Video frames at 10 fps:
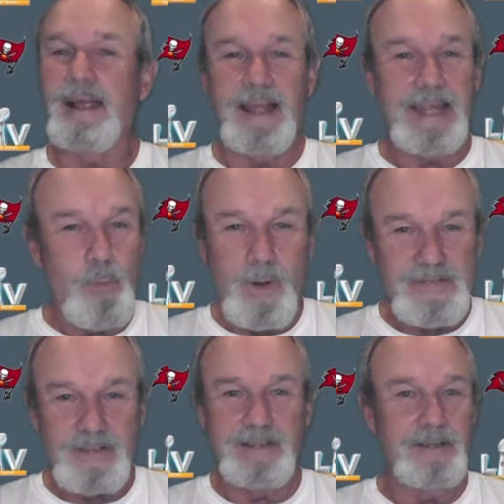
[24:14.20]
he wants
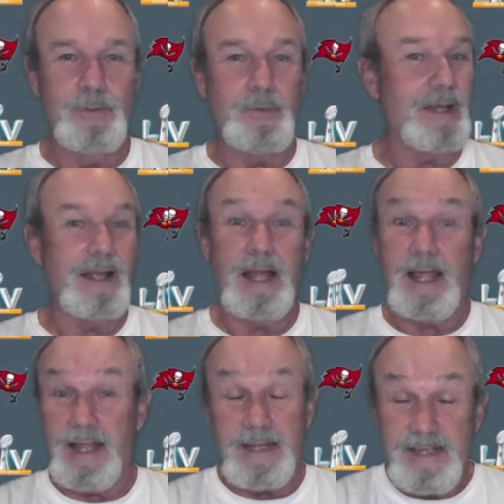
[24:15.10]
to do,
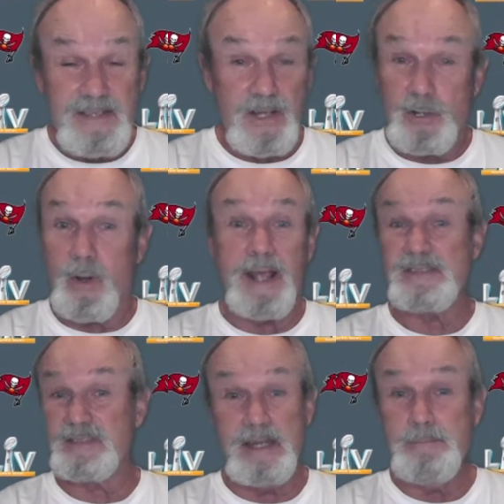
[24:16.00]
he's the
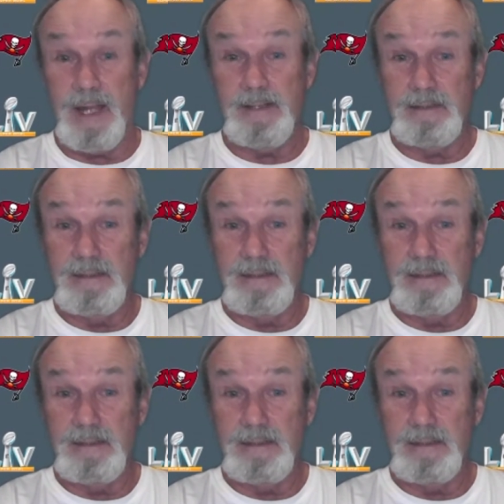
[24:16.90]
greatest teammate.